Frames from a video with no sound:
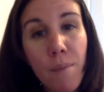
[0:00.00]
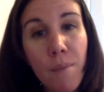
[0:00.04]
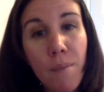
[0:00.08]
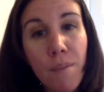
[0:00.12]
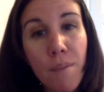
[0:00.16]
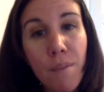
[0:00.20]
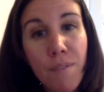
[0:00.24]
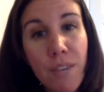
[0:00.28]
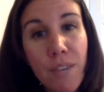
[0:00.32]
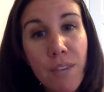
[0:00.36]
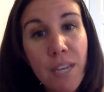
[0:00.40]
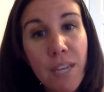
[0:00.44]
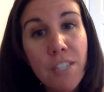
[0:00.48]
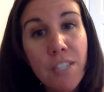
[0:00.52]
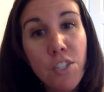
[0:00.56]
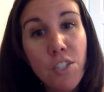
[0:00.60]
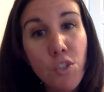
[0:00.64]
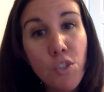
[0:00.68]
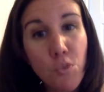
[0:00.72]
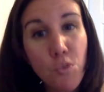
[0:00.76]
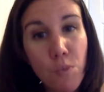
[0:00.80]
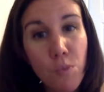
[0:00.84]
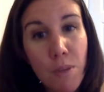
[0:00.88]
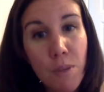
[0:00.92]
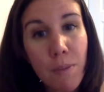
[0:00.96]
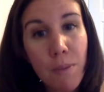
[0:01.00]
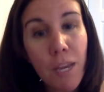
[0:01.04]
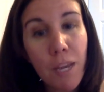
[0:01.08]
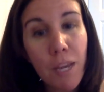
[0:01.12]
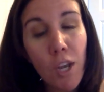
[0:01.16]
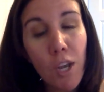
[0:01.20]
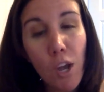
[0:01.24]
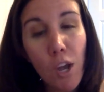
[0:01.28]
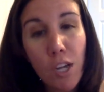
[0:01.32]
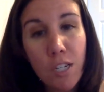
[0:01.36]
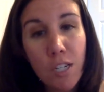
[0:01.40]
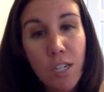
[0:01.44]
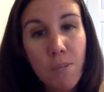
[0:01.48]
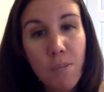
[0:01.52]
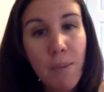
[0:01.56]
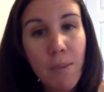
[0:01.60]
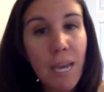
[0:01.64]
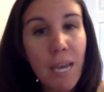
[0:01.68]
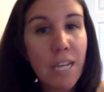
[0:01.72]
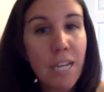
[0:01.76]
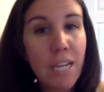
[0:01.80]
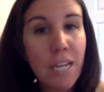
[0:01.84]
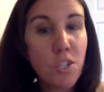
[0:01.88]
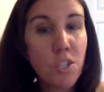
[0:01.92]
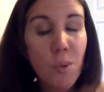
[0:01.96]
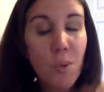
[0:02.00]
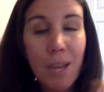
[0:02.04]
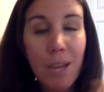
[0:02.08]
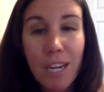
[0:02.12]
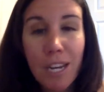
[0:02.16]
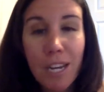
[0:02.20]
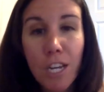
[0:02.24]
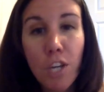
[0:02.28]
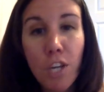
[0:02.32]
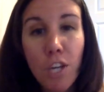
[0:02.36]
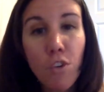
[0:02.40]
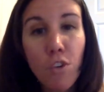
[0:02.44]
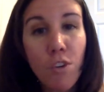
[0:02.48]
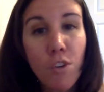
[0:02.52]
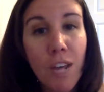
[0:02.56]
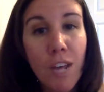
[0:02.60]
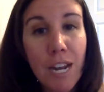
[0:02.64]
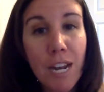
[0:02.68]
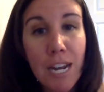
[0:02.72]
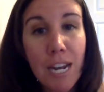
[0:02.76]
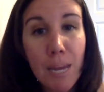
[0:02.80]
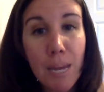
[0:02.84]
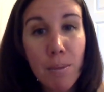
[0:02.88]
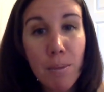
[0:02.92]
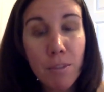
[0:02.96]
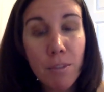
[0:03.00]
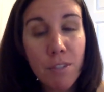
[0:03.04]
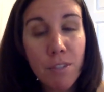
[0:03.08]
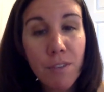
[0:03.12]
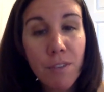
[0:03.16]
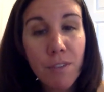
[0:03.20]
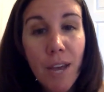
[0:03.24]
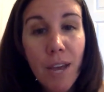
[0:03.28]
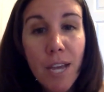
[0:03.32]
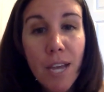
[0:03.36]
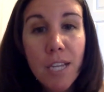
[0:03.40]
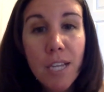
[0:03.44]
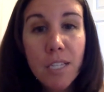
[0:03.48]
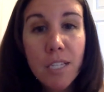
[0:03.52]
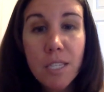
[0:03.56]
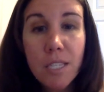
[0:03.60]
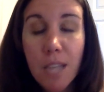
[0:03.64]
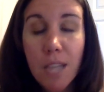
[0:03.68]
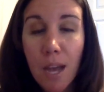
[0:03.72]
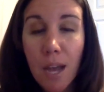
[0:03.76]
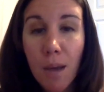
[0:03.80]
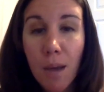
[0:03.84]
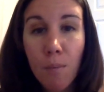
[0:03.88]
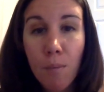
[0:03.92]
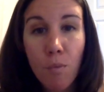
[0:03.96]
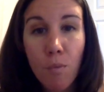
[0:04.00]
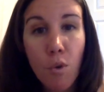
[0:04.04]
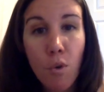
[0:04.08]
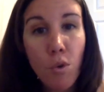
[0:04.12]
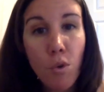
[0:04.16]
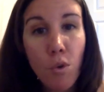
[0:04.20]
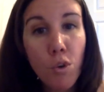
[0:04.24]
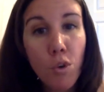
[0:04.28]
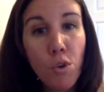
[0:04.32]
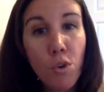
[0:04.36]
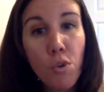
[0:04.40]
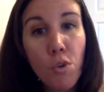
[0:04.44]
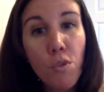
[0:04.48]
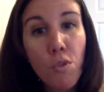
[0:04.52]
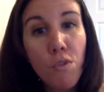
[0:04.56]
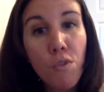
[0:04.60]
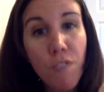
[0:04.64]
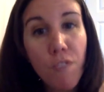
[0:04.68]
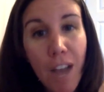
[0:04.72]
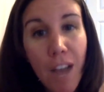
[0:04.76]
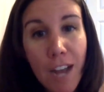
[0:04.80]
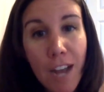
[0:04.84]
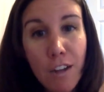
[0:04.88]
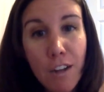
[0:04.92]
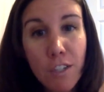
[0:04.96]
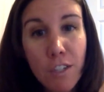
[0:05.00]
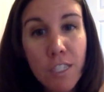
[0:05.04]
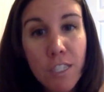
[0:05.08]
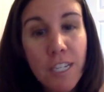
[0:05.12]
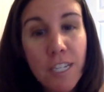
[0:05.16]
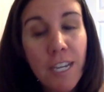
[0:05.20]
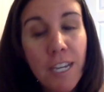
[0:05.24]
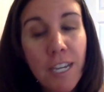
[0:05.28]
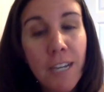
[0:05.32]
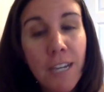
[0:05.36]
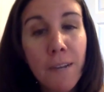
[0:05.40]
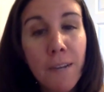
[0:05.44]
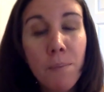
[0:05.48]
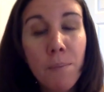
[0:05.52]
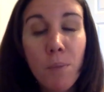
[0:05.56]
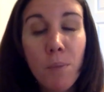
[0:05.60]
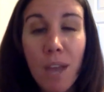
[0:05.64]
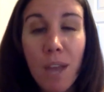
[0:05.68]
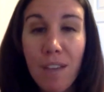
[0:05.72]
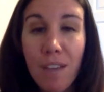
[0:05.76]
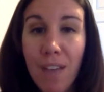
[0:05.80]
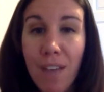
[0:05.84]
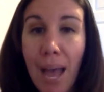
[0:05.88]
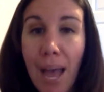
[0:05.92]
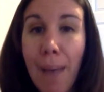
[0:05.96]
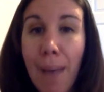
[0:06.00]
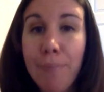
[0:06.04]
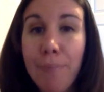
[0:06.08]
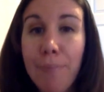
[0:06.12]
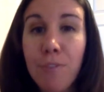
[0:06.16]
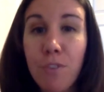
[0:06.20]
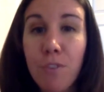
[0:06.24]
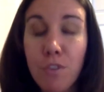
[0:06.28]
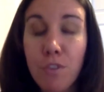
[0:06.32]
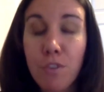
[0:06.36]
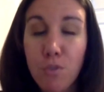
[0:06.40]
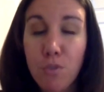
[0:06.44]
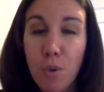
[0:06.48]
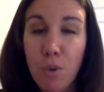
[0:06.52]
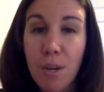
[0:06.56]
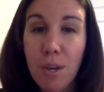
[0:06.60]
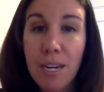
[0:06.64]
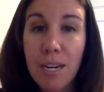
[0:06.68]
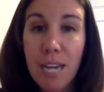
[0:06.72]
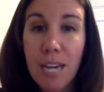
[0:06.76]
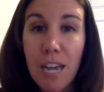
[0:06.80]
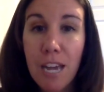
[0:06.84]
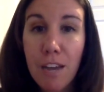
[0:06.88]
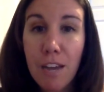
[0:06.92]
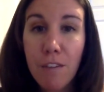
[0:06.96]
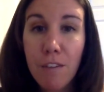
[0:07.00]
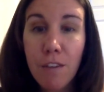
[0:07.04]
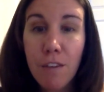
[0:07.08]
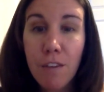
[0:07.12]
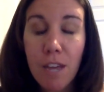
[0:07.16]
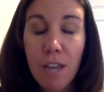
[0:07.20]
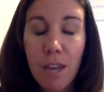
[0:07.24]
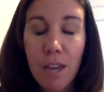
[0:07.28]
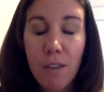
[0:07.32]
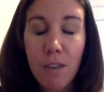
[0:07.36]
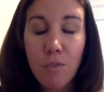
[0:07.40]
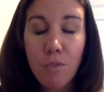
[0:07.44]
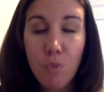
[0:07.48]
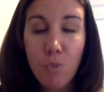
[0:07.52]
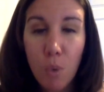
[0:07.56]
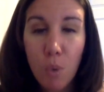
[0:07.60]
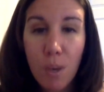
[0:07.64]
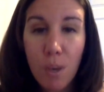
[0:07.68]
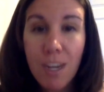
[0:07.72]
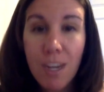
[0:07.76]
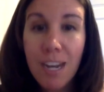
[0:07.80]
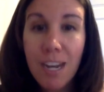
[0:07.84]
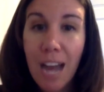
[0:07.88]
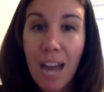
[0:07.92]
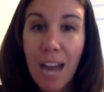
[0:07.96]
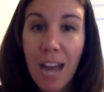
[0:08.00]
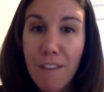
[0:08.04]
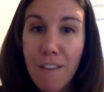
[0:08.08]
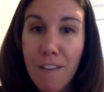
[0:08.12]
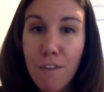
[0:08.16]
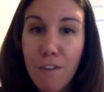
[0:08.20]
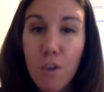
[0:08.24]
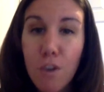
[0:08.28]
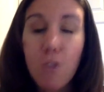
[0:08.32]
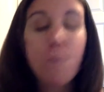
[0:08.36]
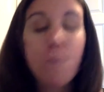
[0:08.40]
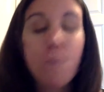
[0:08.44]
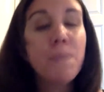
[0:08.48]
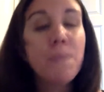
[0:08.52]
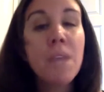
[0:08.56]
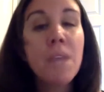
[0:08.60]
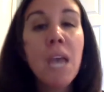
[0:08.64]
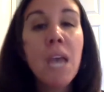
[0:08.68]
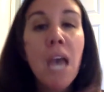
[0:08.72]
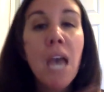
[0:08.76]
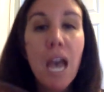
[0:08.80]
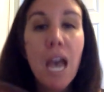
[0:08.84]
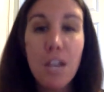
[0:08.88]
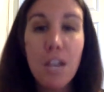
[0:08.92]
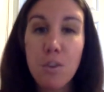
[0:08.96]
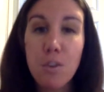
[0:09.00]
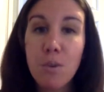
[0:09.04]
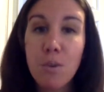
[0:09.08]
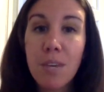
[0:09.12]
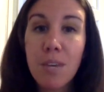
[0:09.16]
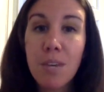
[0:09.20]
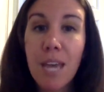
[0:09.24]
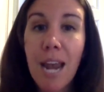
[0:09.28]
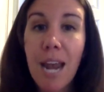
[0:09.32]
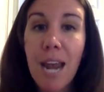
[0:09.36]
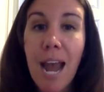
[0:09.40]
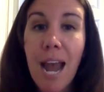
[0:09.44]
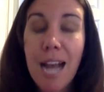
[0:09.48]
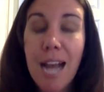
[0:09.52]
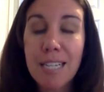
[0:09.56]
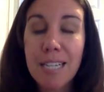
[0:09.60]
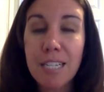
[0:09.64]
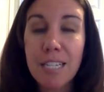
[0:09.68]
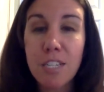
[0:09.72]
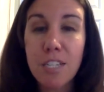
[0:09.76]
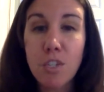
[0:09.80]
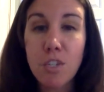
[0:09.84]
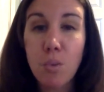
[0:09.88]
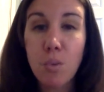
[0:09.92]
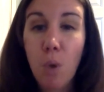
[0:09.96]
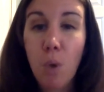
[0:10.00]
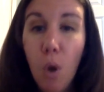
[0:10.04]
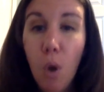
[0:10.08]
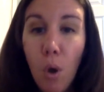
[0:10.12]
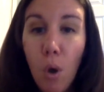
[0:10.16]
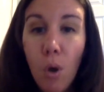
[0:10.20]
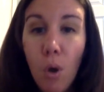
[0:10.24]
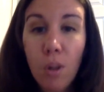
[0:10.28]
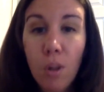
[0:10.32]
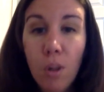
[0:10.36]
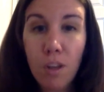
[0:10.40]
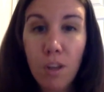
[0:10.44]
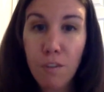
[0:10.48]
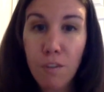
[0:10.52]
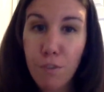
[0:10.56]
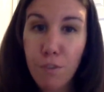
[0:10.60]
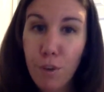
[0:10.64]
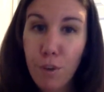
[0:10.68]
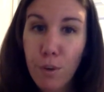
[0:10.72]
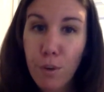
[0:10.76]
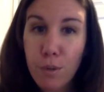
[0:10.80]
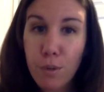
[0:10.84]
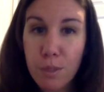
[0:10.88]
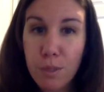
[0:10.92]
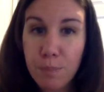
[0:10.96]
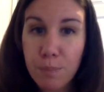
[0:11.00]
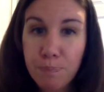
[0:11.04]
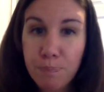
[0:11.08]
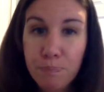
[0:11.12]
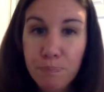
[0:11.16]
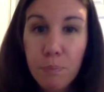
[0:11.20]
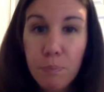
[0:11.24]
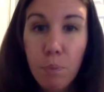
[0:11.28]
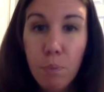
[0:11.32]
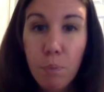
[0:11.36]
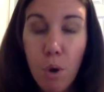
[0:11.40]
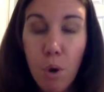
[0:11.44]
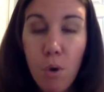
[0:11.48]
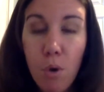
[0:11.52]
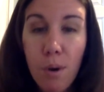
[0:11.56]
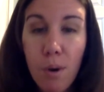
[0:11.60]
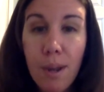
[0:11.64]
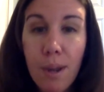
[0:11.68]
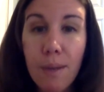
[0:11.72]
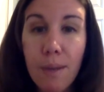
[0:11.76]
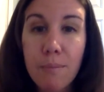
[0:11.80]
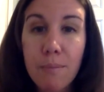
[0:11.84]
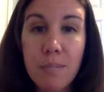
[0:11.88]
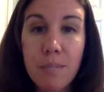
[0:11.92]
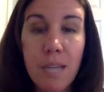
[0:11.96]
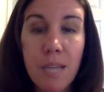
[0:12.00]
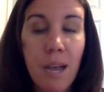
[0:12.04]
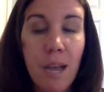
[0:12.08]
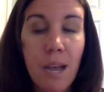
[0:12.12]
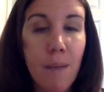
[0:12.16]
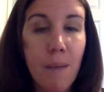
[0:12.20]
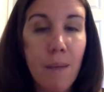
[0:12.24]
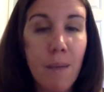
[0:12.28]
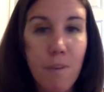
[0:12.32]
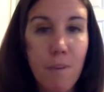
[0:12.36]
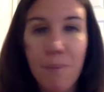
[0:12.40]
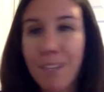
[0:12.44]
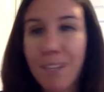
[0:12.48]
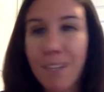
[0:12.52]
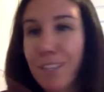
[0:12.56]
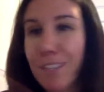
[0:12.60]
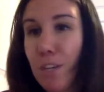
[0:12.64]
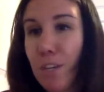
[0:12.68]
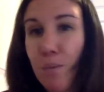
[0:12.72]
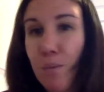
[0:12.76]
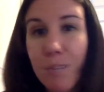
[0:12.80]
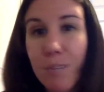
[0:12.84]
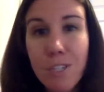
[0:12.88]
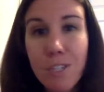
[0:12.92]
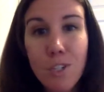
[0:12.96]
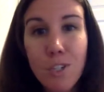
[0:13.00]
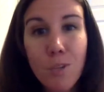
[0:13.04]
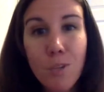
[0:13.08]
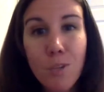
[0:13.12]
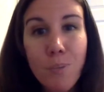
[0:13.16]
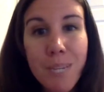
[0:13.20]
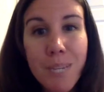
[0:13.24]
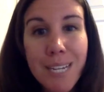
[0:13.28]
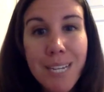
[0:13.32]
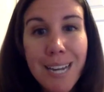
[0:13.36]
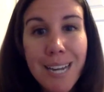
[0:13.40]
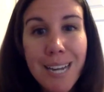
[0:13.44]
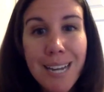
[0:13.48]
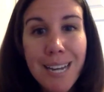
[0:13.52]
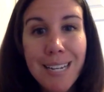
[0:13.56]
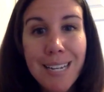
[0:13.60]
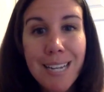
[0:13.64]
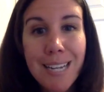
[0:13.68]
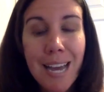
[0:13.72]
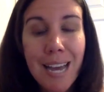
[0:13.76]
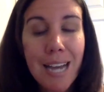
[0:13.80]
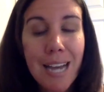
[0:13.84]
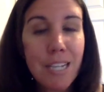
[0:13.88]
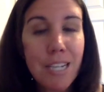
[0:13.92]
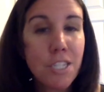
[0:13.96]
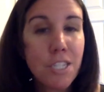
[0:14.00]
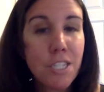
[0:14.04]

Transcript: via streaming on demand. So any internet-enabled device, Roku, Fire Stick, we have apps for Droid and iPhone, and you can get access to all of those programs from like the original P90X